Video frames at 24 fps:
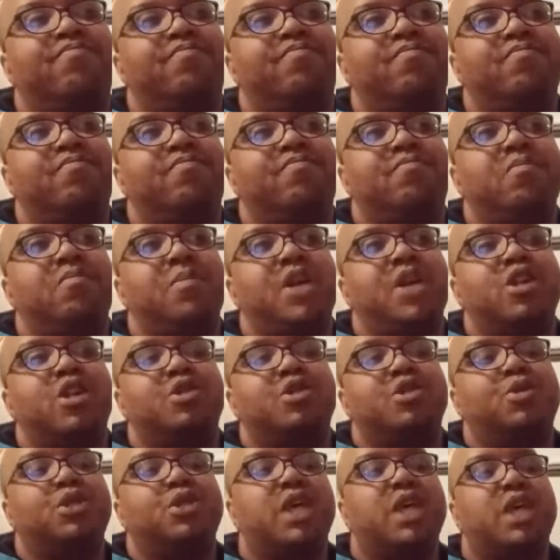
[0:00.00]
Meters per
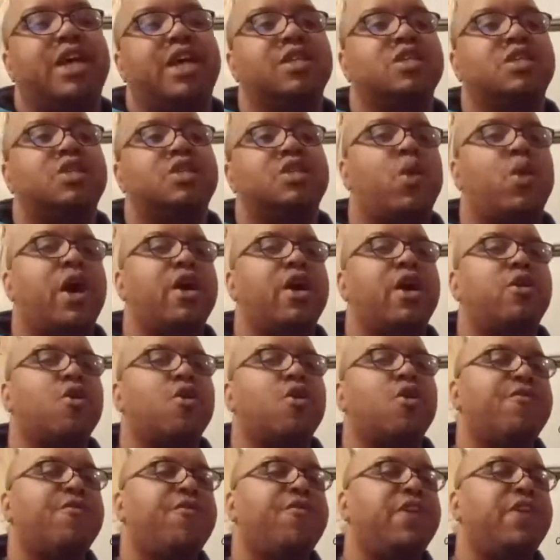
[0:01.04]
second squared or
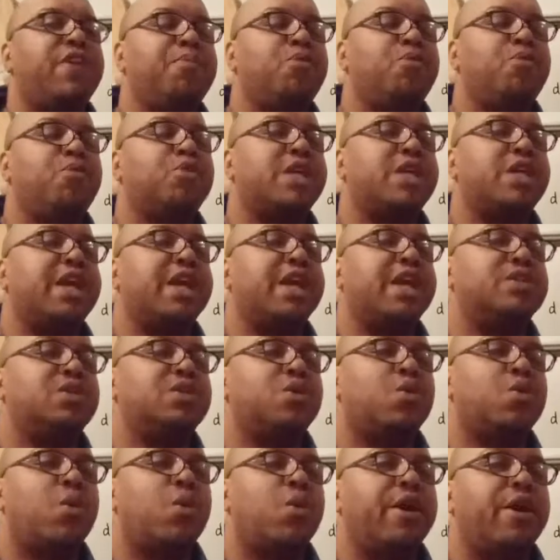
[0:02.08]
feet per second
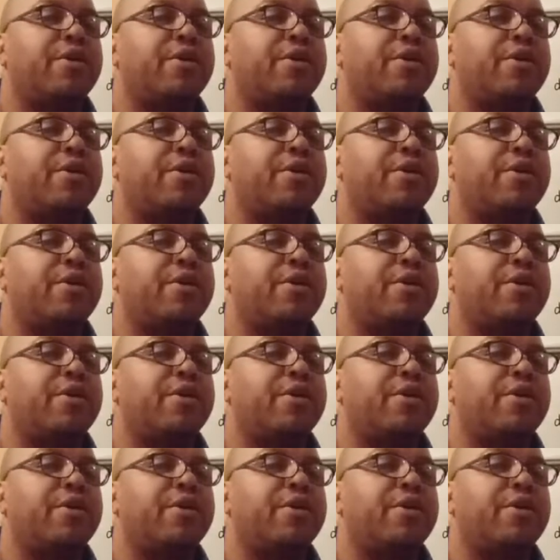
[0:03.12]
squared?